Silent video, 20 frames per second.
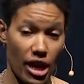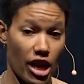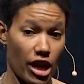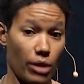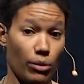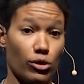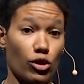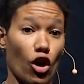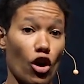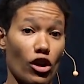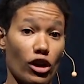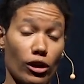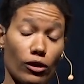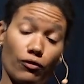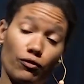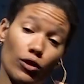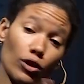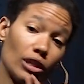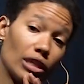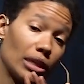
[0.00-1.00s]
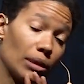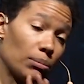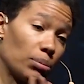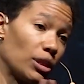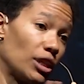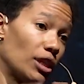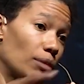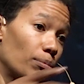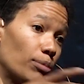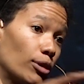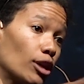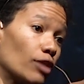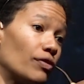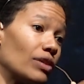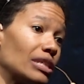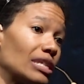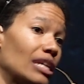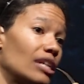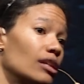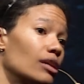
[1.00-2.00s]
He was already fully complete and
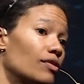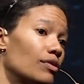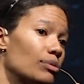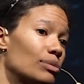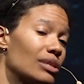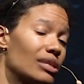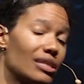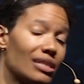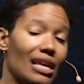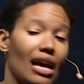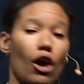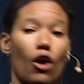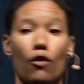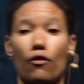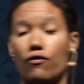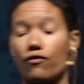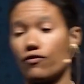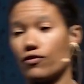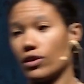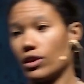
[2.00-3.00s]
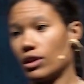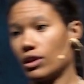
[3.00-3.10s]
perfect in and of himself.